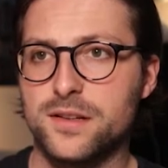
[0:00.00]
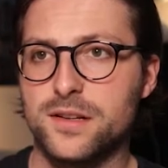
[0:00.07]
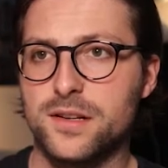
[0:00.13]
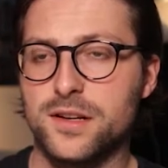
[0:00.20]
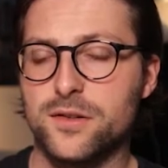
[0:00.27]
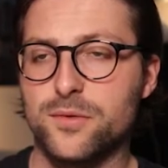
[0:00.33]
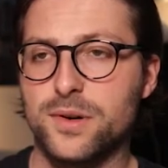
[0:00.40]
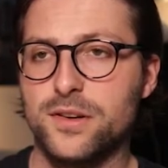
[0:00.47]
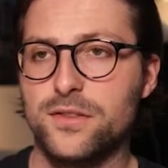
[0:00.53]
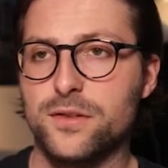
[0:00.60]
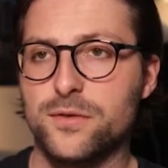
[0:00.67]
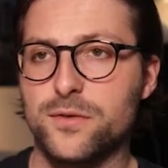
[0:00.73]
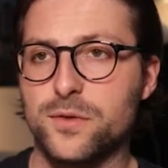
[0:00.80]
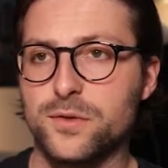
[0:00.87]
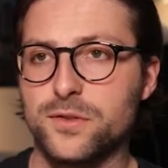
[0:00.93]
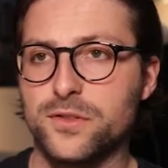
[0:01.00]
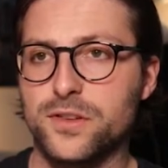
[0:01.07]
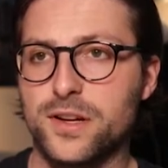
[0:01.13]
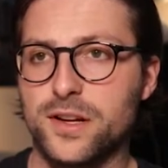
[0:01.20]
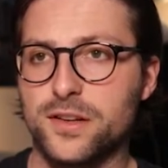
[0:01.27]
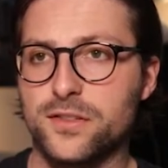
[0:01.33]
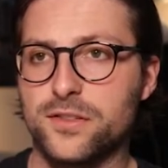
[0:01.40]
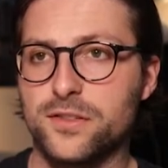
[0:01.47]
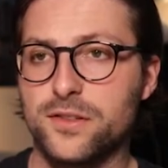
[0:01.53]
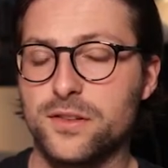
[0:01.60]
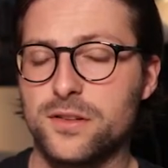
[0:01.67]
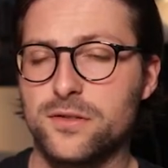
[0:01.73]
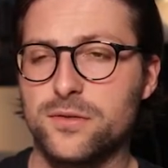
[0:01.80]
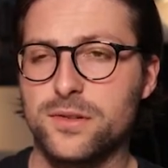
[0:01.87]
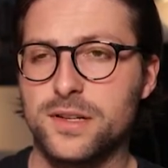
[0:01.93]
and increase the font size
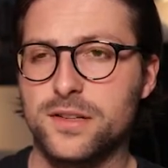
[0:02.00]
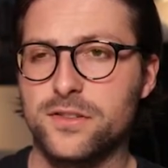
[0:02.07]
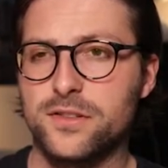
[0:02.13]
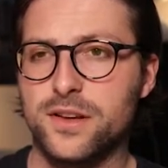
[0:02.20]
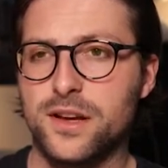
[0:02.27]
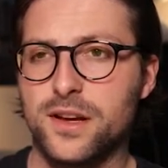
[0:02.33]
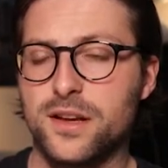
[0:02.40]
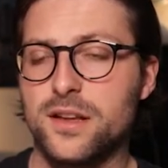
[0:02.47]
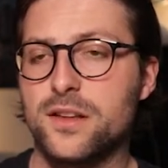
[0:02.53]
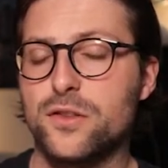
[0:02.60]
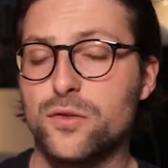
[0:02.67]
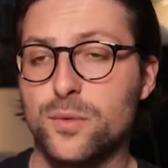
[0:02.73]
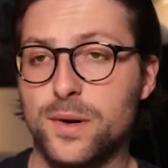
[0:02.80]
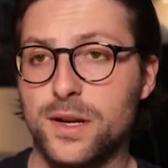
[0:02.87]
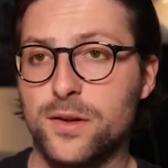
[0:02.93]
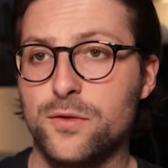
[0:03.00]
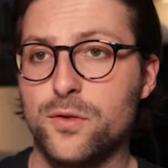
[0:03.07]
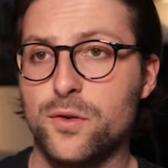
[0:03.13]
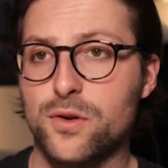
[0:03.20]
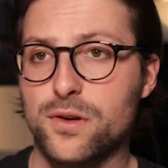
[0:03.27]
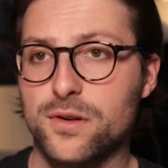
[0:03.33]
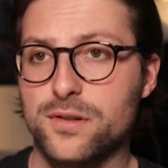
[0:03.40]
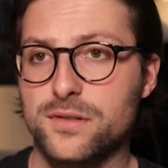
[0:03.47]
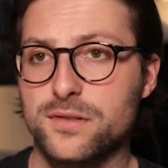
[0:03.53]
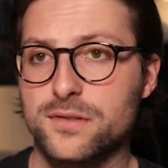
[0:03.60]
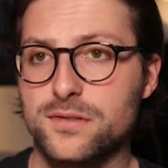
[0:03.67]
to let's say 24